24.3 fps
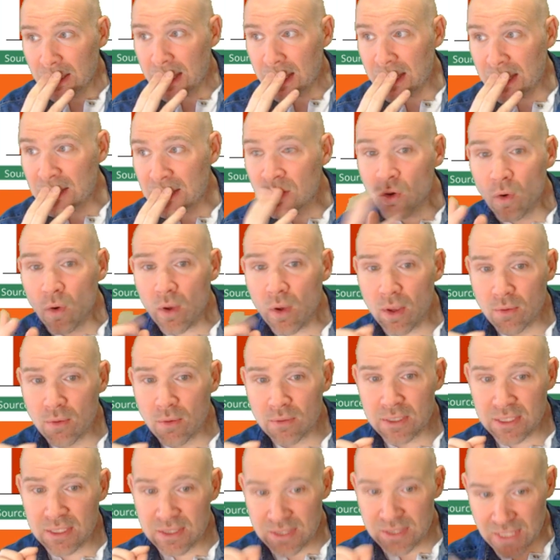And not
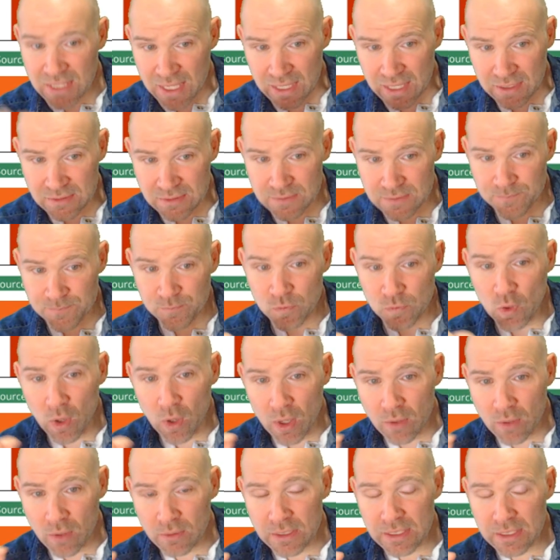only that, not
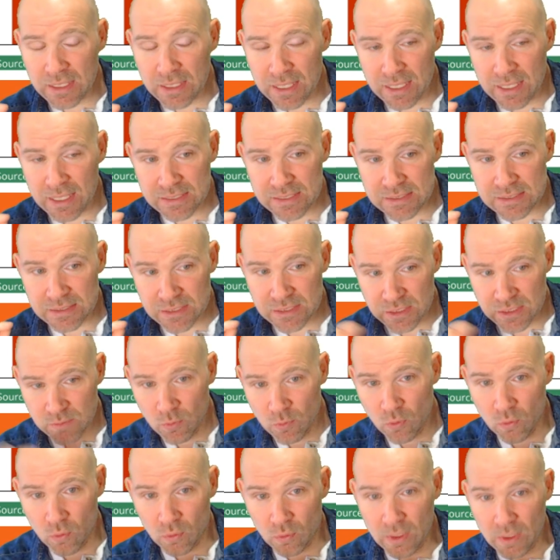only is it
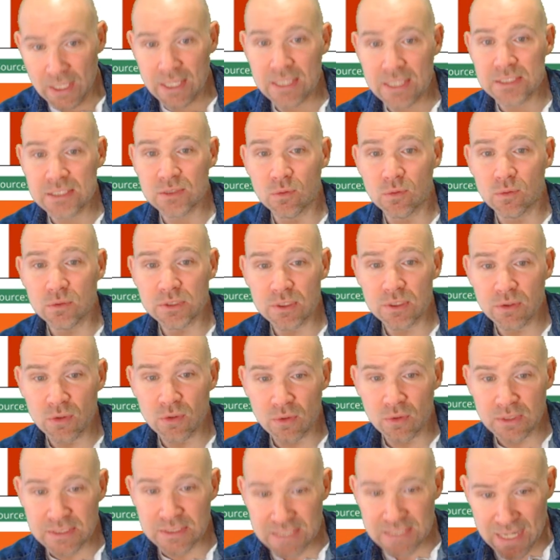small, it has also
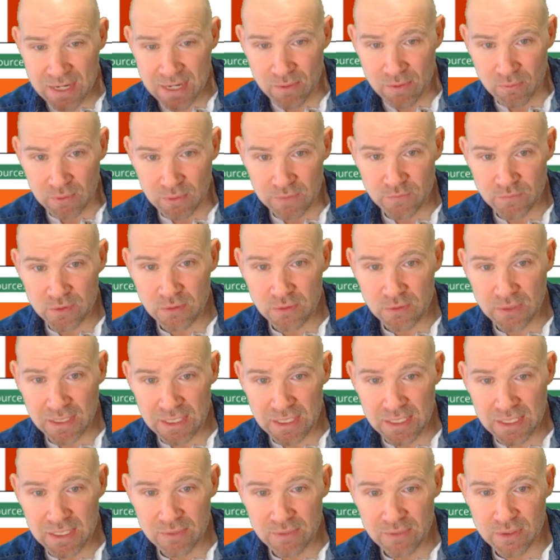gone down. If you look
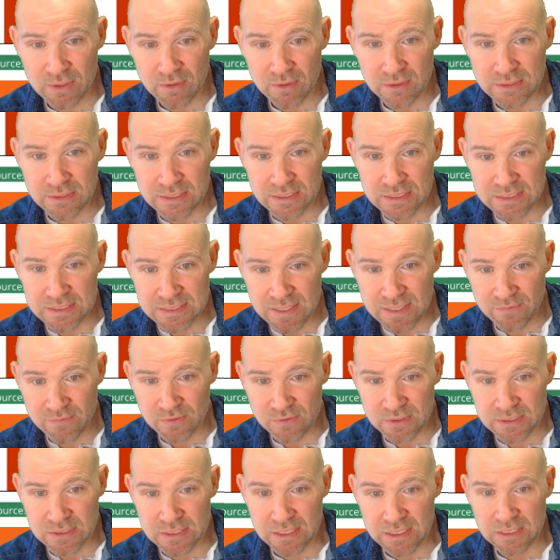here in
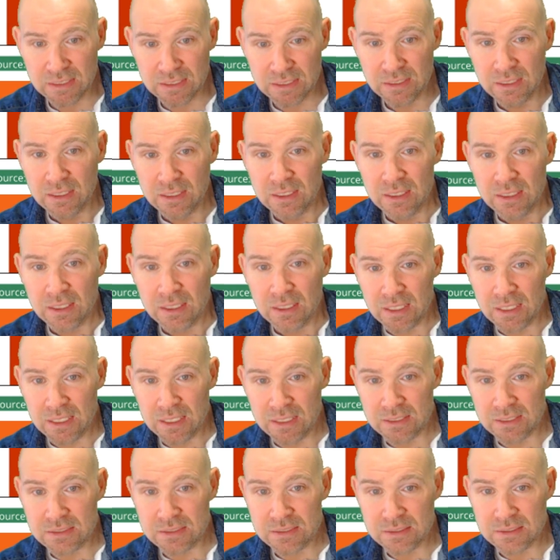1970,
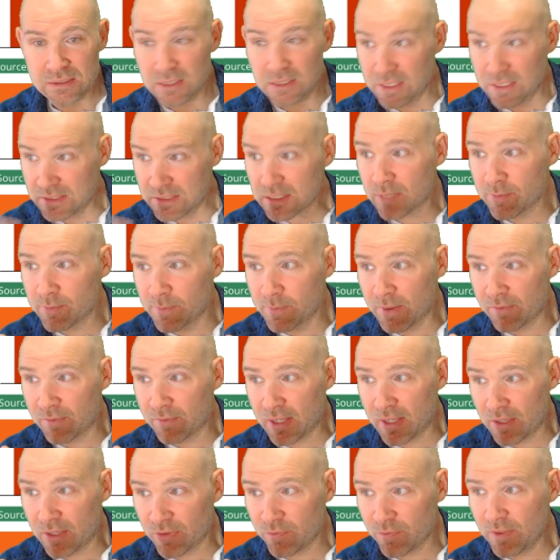it's it's up above
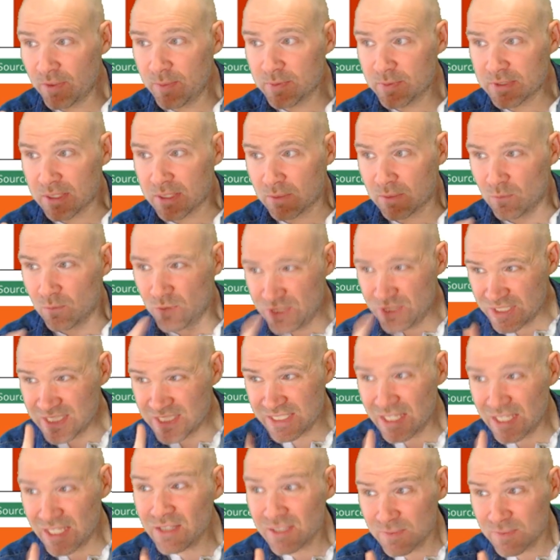at uh, three percent, which is
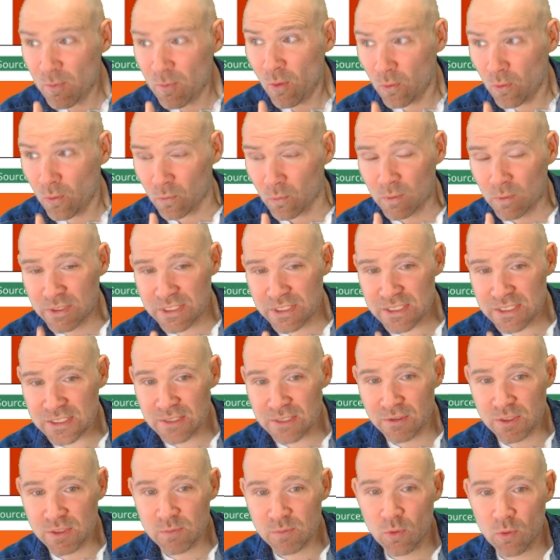still small, which is
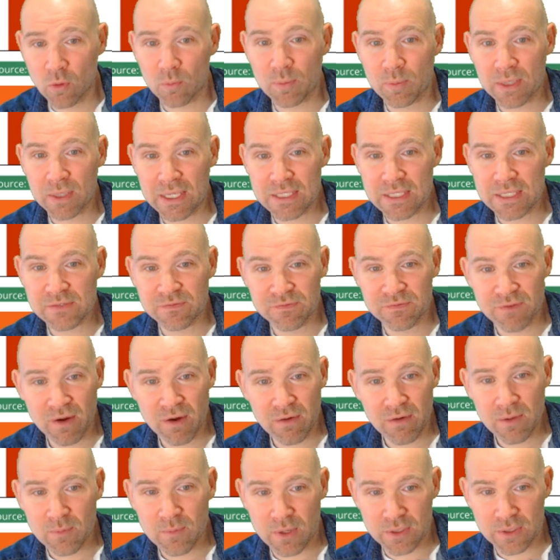still small, but it's
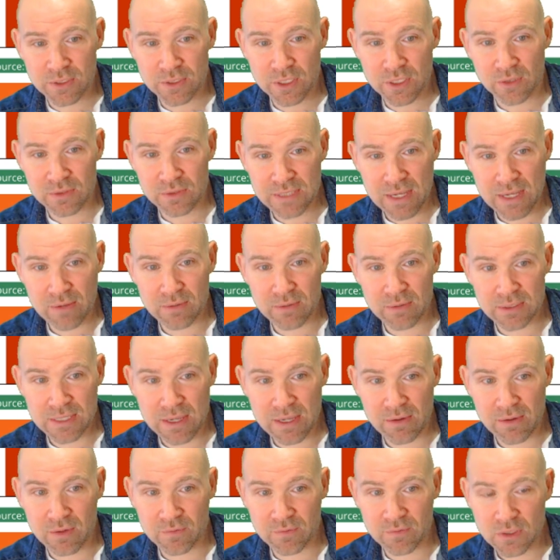very much gone down and
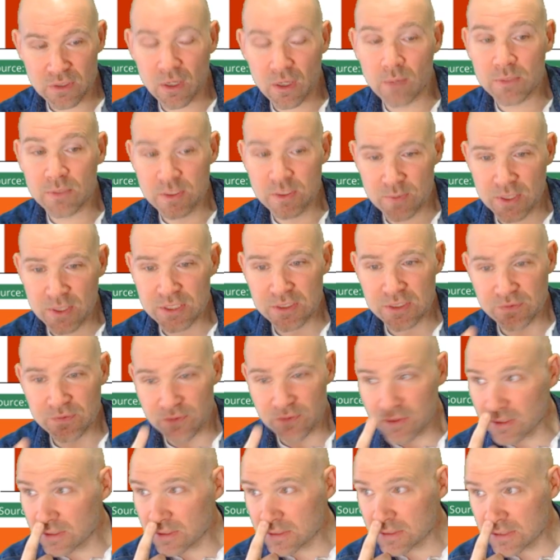down over time, especially for
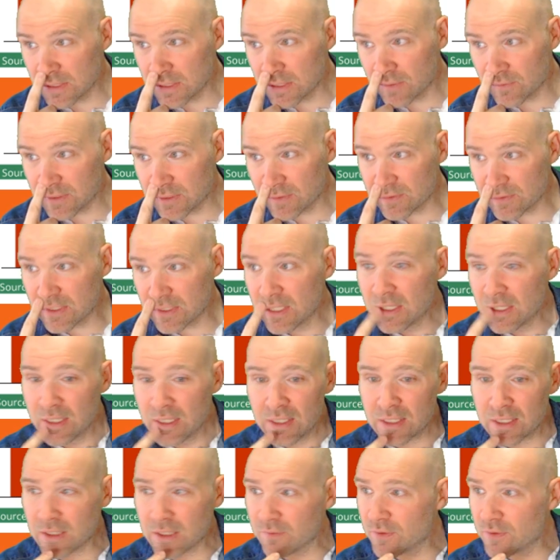the Conservatives.
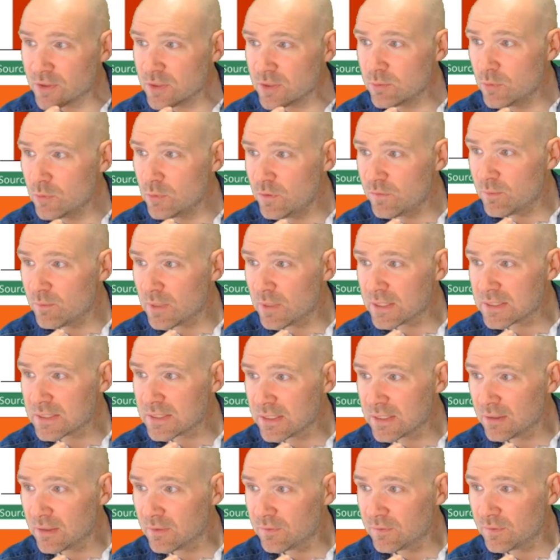Now, if I just move
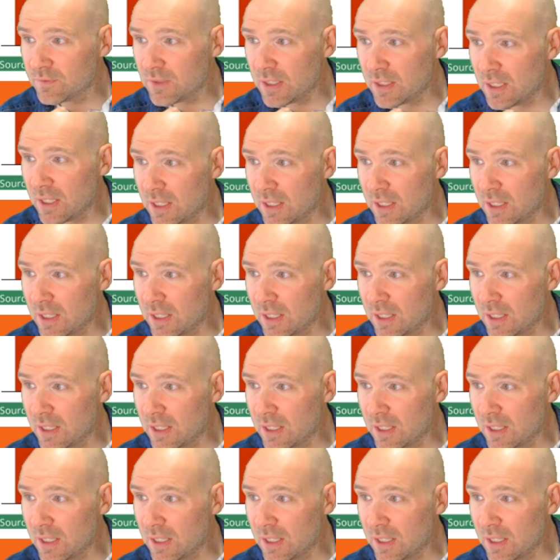myself